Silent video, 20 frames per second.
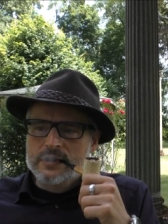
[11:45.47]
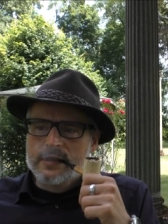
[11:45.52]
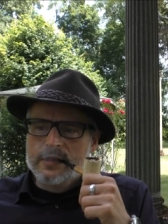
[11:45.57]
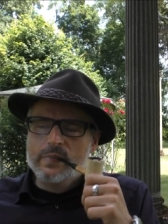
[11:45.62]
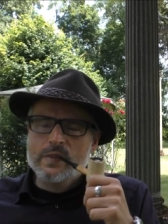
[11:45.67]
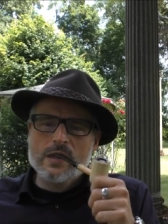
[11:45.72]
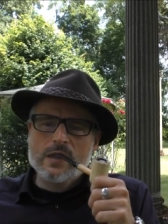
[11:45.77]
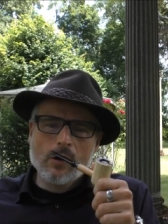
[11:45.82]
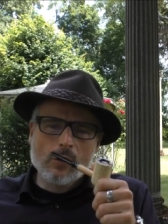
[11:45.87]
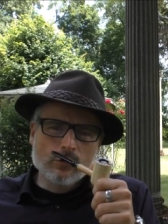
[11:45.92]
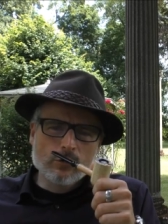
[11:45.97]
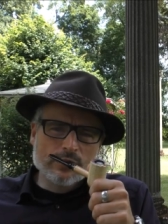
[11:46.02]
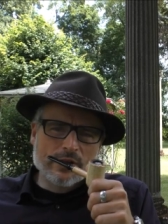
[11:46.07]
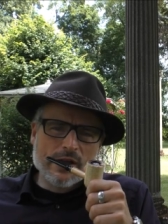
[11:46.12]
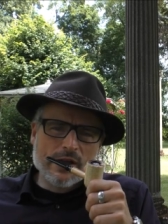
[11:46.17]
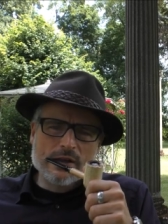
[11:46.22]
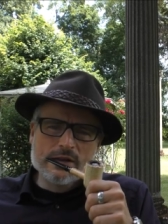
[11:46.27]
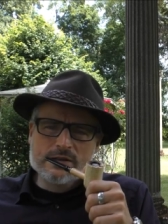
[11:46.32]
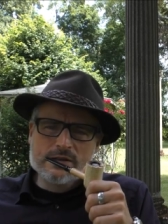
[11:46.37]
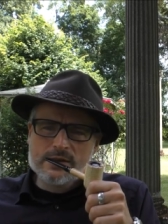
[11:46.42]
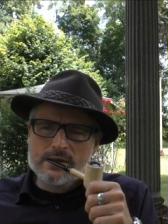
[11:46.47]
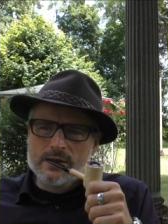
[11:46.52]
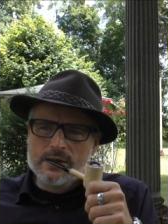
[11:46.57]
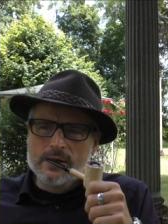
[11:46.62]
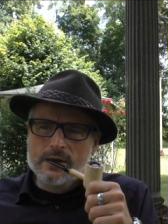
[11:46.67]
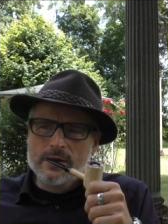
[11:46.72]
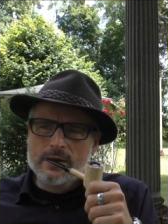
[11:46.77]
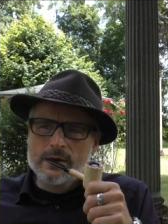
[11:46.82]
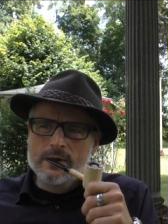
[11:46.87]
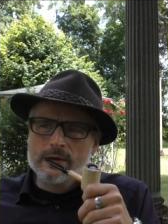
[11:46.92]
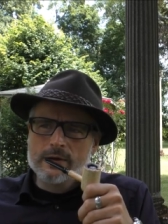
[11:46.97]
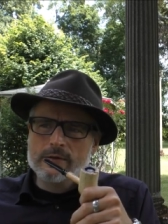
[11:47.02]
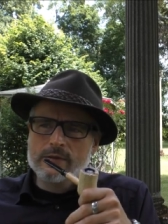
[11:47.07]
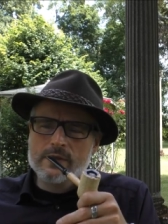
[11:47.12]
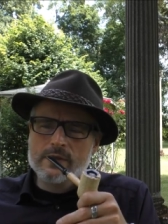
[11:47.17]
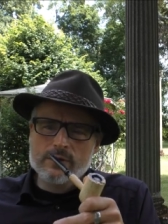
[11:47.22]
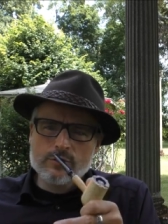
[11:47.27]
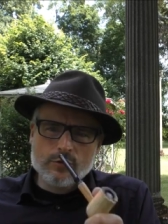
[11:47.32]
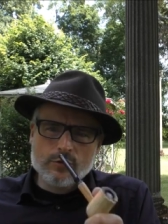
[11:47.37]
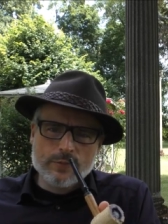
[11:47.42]
in the old days,
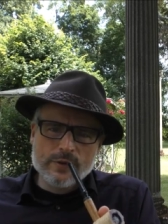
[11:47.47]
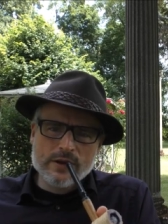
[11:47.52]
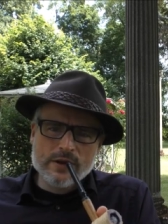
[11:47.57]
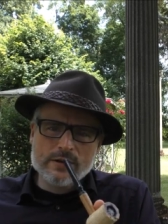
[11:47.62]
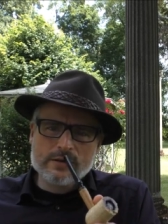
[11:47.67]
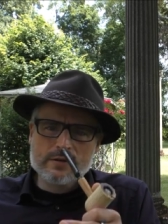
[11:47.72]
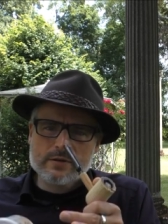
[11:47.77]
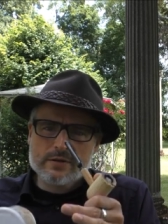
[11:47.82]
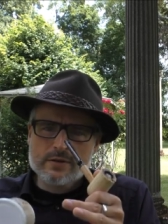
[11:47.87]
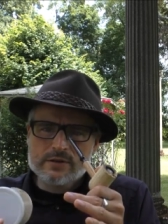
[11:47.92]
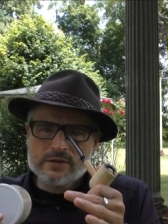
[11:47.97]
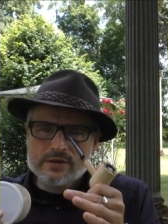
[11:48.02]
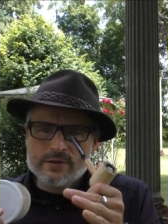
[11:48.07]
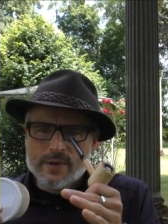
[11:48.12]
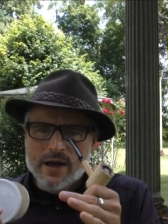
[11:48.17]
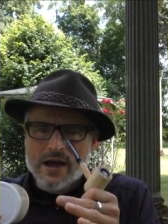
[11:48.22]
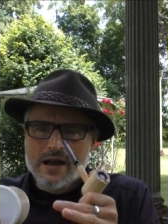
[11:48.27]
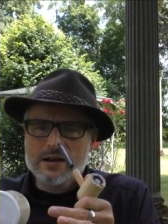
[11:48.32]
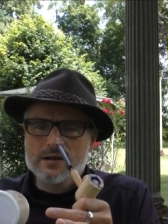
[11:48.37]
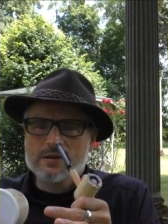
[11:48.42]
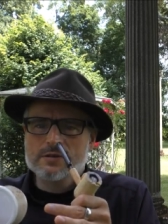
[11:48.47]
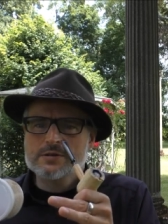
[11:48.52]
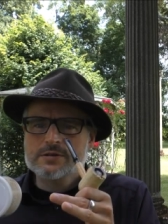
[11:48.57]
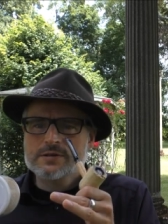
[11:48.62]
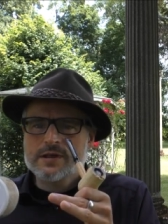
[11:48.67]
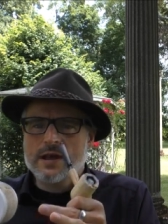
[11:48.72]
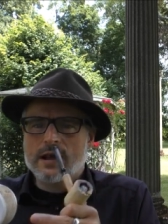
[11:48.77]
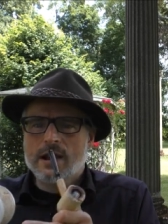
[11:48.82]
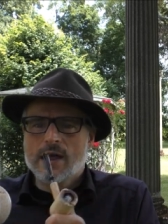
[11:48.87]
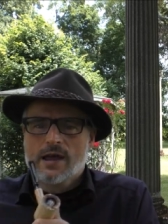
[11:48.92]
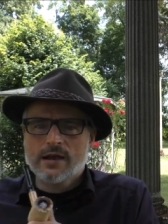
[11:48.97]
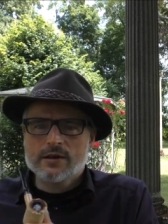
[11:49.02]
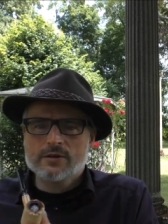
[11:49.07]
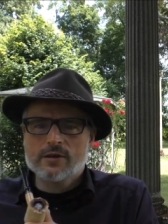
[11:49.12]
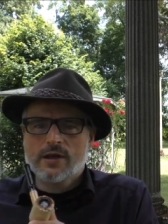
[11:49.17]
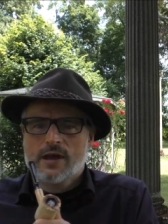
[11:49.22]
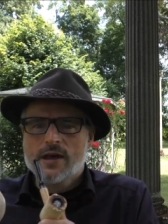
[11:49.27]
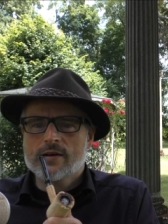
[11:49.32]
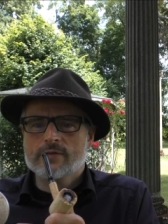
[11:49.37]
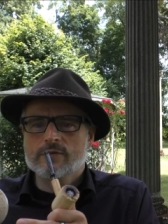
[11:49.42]
the European tobaccos, they like
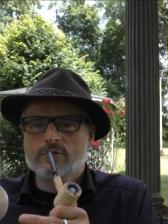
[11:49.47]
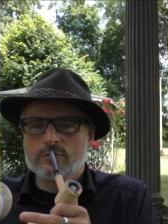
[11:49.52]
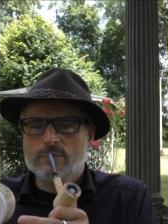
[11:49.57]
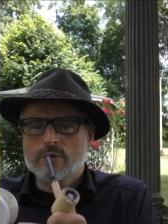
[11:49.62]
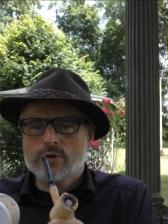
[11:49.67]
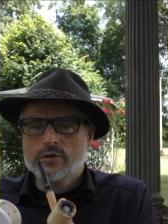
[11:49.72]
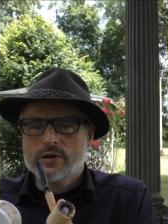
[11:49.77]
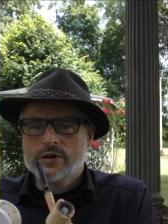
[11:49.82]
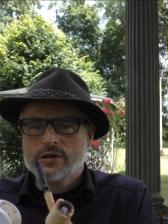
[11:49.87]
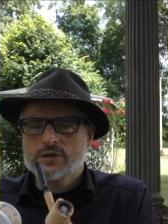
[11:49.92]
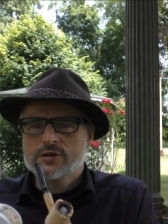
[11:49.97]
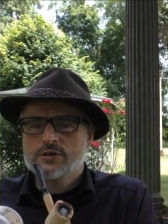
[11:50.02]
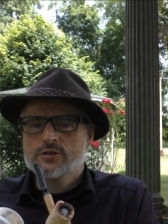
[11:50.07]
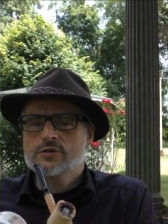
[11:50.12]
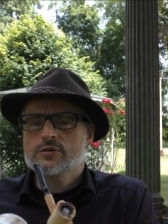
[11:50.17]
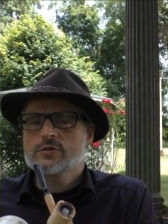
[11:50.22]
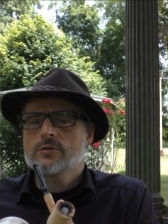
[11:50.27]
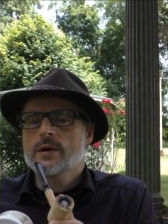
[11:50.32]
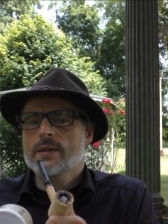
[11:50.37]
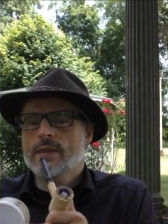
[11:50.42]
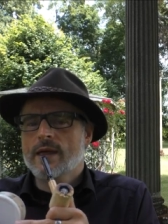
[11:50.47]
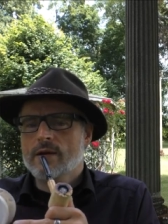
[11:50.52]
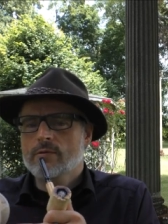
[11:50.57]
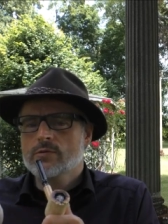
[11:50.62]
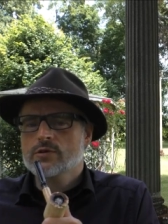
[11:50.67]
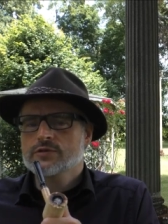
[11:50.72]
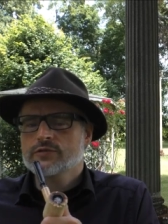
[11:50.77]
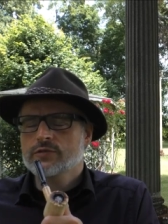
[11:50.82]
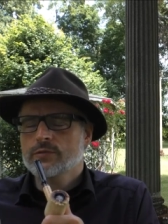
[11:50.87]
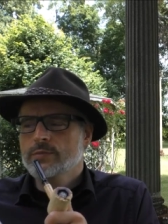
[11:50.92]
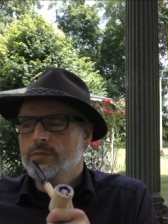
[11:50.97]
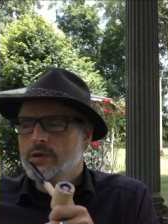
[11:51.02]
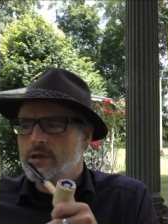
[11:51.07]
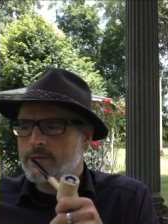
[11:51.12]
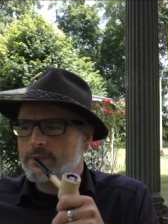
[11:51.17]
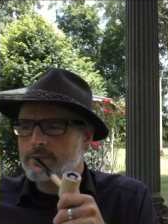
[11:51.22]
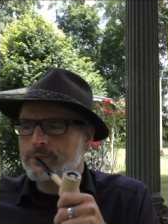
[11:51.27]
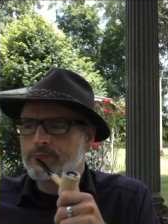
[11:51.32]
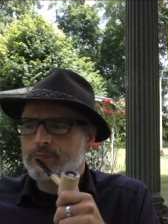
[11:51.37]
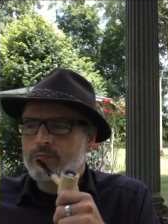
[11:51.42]
to have coumarin too. Well, that was
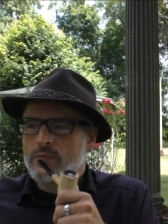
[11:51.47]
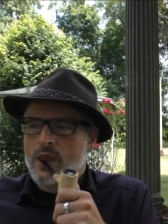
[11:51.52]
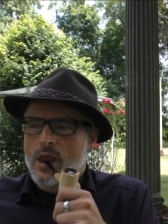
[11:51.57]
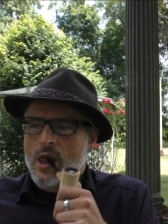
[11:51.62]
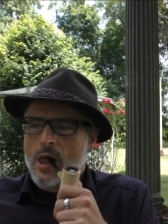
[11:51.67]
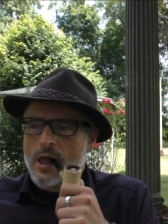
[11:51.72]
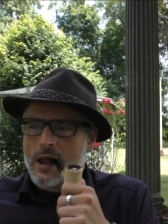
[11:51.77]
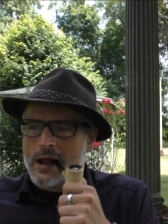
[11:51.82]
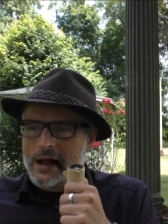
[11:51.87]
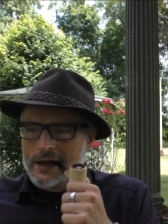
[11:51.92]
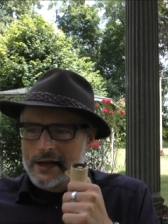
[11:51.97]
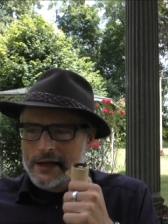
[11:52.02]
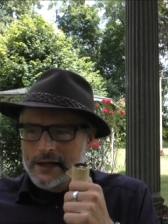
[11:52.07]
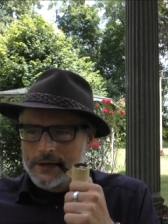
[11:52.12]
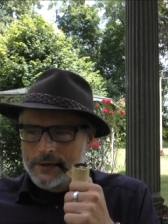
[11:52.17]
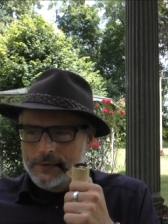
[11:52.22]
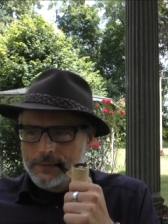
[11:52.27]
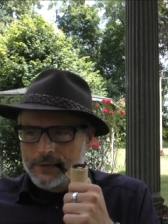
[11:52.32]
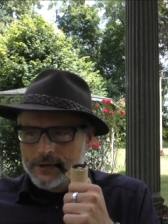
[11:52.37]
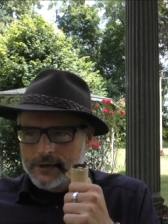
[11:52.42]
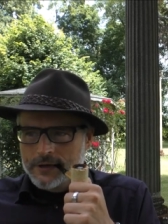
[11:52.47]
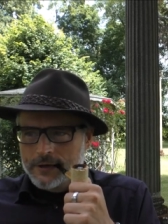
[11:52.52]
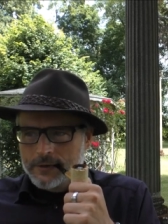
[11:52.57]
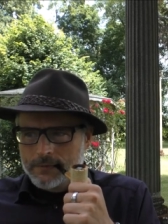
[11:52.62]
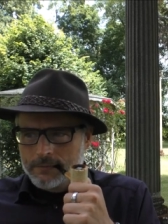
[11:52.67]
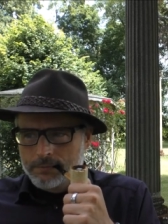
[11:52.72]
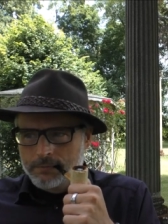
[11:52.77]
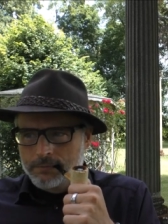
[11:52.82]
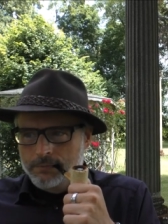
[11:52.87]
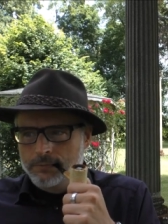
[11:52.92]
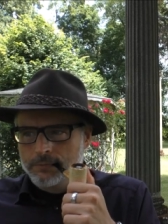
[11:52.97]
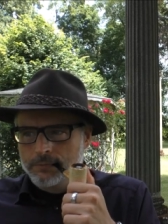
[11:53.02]
forbidden, and